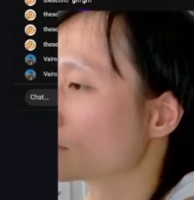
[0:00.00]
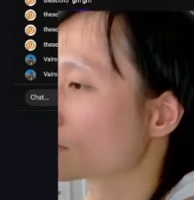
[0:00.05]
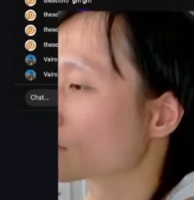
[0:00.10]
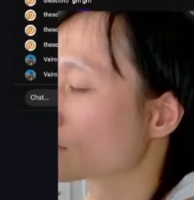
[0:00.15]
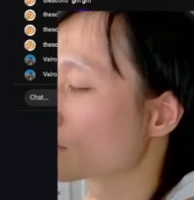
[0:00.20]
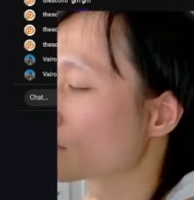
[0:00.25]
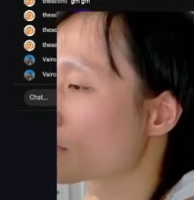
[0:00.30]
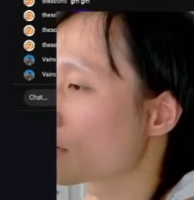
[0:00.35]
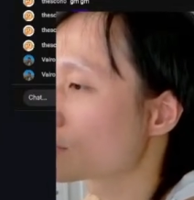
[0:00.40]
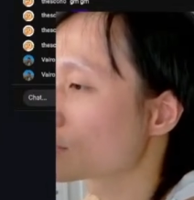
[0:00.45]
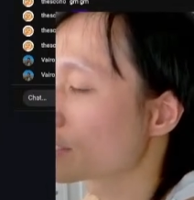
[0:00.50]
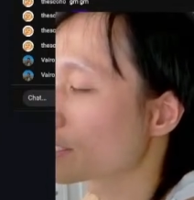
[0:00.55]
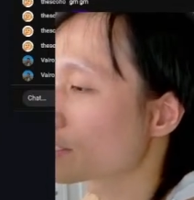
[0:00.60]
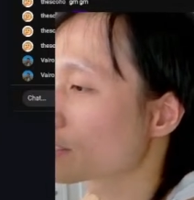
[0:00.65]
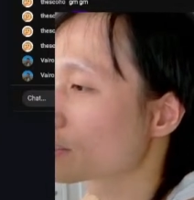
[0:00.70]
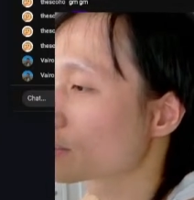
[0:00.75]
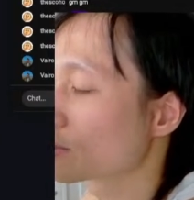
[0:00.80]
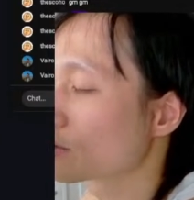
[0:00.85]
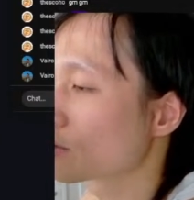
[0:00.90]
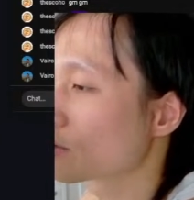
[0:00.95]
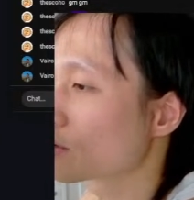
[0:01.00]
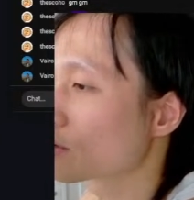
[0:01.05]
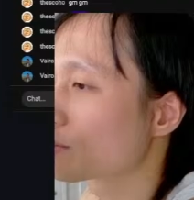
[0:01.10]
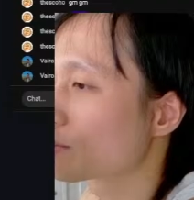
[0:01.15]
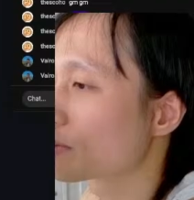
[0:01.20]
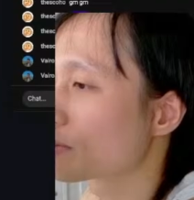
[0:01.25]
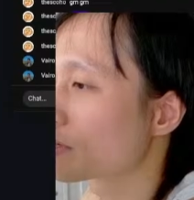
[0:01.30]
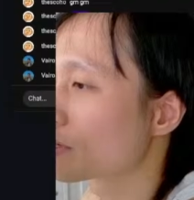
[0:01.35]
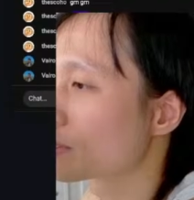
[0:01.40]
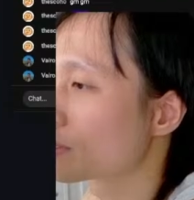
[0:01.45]
Project or
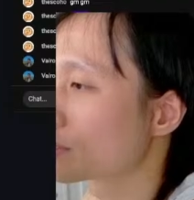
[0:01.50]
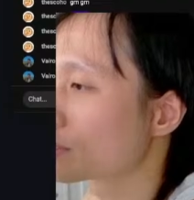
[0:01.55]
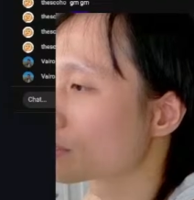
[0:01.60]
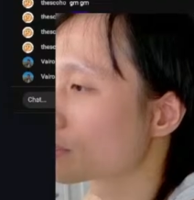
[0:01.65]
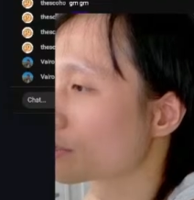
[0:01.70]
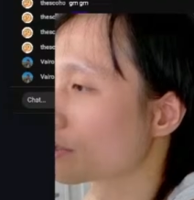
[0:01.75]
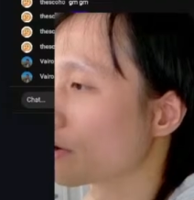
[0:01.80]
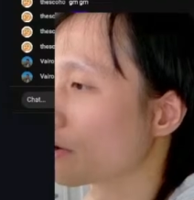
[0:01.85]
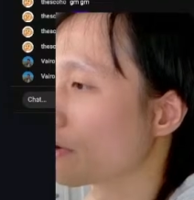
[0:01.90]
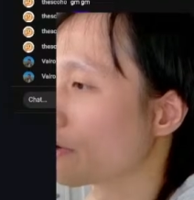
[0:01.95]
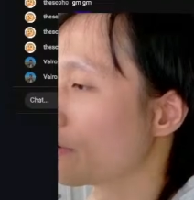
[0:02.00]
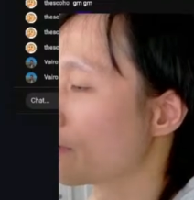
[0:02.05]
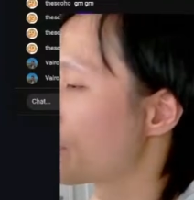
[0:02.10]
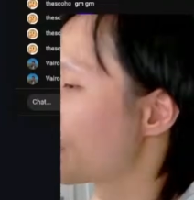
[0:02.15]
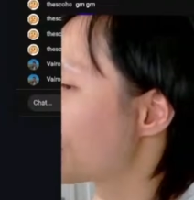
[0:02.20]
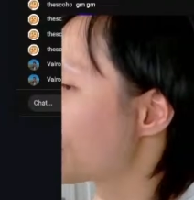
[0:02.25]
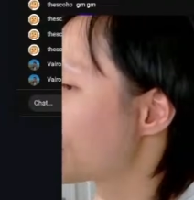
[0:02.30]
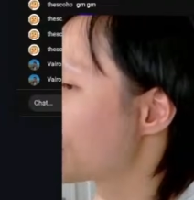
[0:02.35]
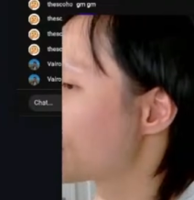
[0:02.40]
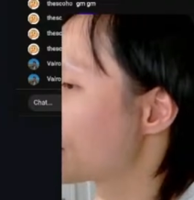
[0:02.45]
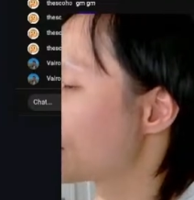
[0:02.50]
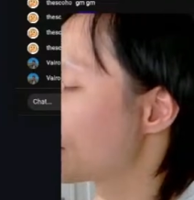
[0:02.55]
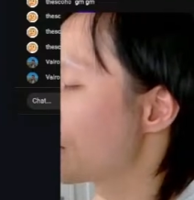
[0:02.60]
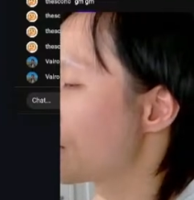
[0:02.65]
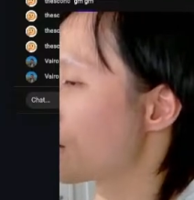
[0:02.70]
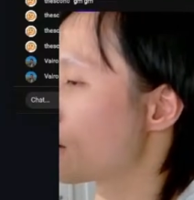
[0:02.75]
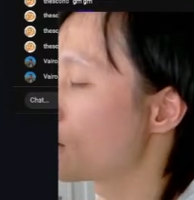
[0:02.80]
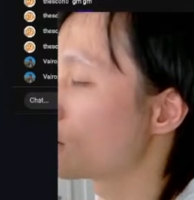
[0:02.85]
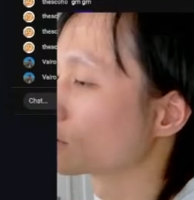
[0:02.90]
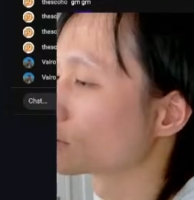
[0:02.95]
personal.
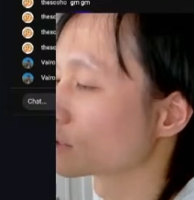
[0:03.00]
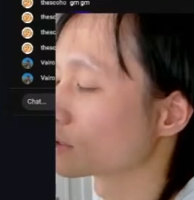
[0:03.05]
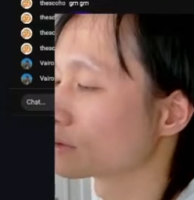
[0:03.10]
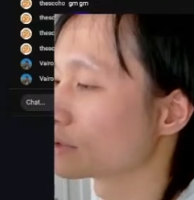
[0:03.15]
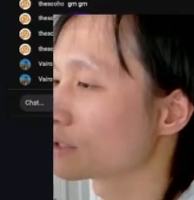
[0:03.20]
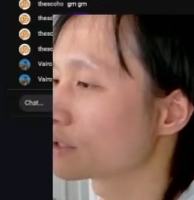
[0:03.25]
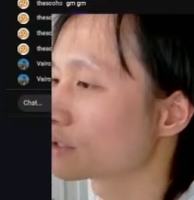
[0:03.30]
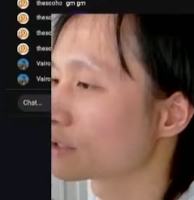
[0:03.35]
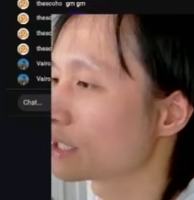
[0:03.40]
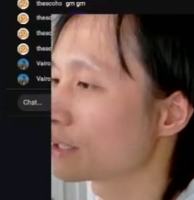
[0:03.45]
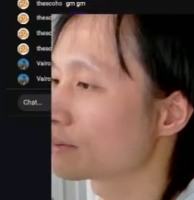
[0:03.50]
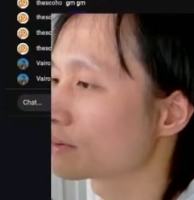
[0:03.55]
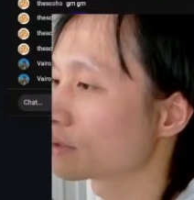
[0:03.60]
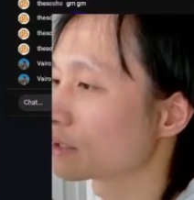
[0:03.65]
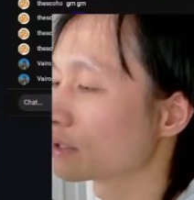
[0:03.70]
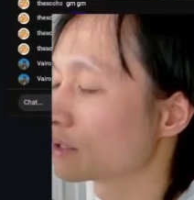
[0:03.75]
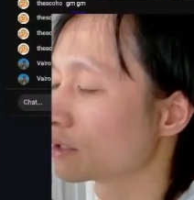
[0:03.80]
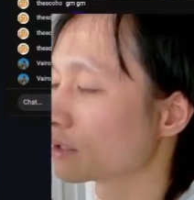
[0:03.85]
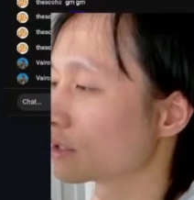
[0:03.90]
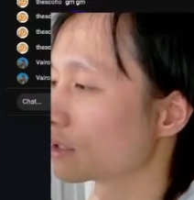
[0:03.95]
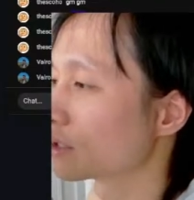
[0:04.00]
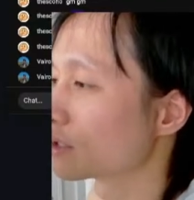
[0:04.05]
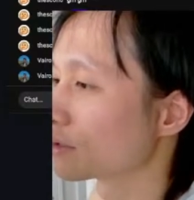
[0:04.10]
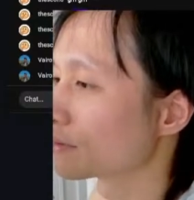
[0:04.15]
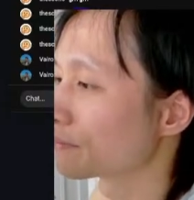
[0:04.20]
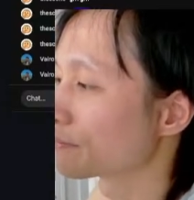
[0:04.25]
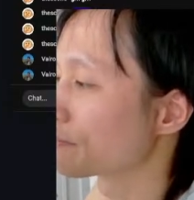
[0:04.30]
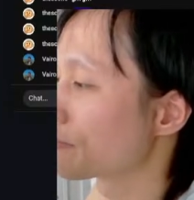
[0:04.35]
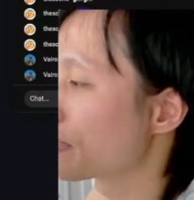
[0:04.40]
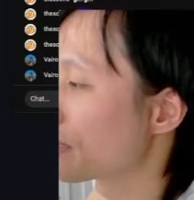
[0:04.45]
Oh, so this saves
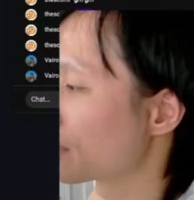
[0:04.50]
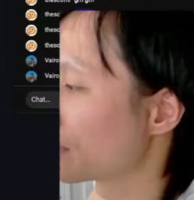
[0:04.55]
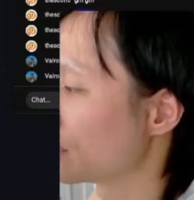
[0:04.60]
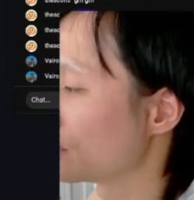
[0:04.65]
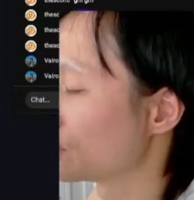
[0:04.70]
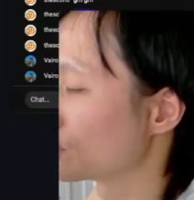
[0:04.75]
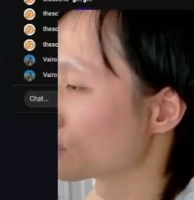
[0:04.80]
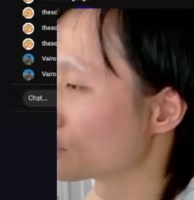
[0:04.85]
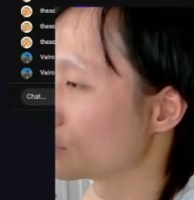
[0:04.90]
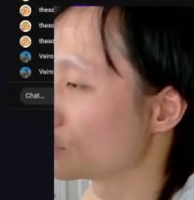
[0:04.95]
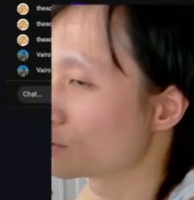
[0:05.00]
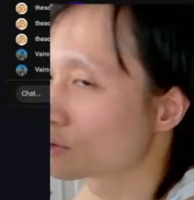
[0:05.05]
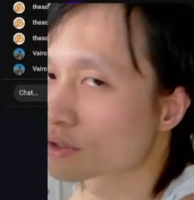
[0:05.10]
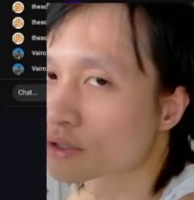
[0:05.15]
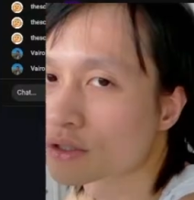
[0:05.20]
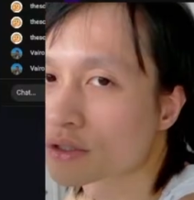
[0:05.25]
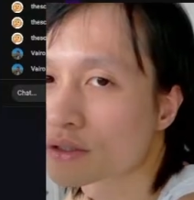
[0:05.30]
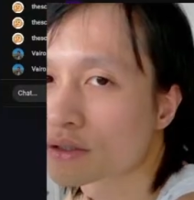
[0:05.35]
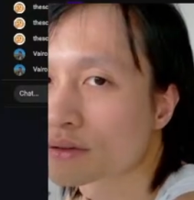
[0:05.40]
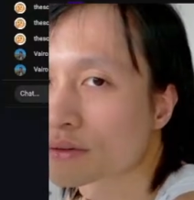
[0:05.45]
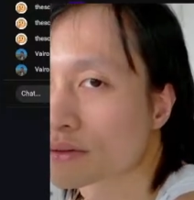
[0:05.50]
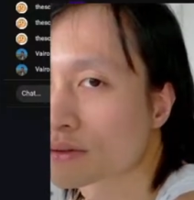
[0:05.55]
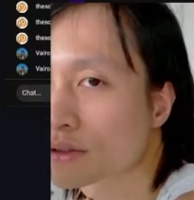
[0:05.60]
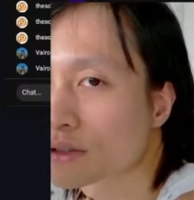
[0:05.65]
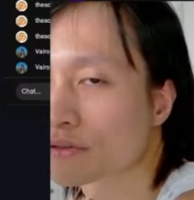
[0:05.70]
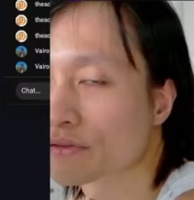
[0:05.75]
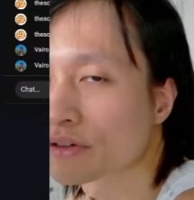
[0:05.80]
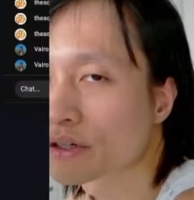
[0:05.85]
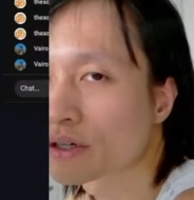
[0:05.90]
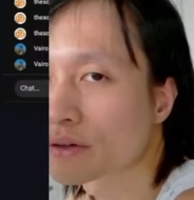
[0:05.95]
in your user
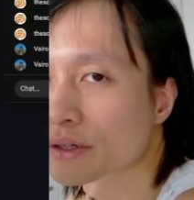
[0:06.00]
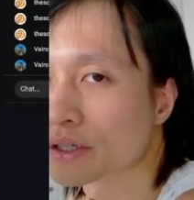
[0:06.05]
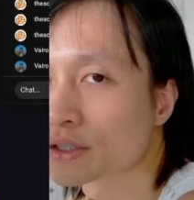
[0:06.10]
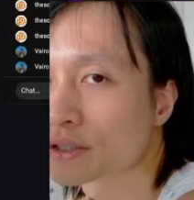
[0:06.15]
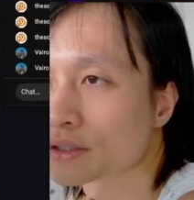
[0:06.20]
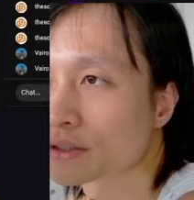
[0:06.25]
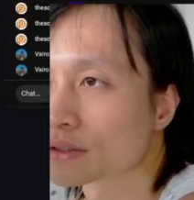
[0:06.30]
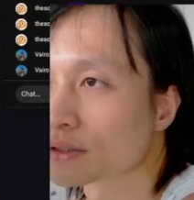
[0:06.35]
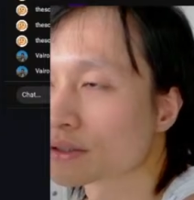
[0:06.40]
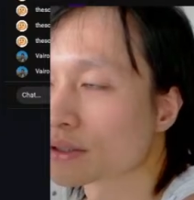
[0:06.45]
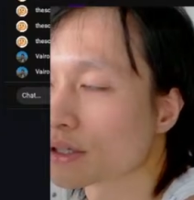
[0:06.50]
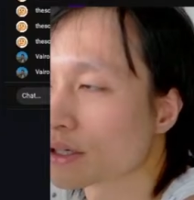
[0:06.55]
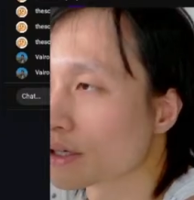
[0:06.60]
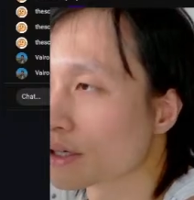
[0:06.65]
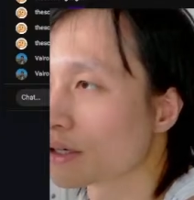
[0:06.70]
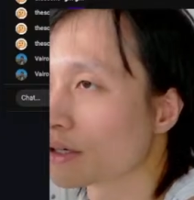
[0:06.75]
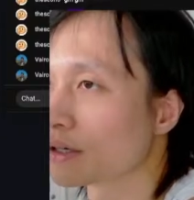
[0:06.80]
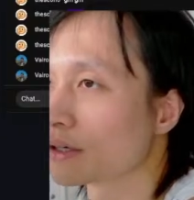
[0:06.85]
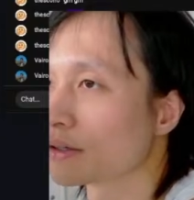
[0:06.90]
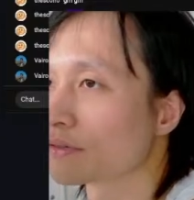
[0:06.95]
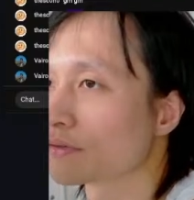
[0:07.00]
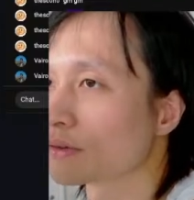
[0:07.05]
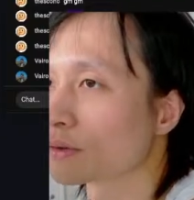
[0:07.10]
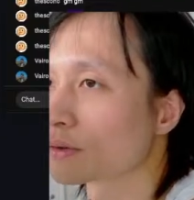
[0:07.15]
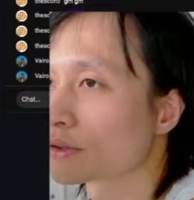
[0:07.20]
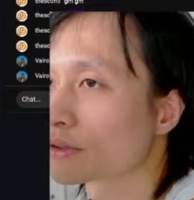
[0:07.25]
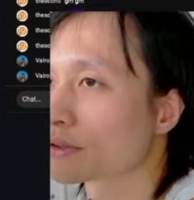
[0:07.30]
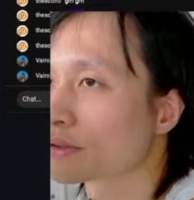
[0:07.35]
configuration folder,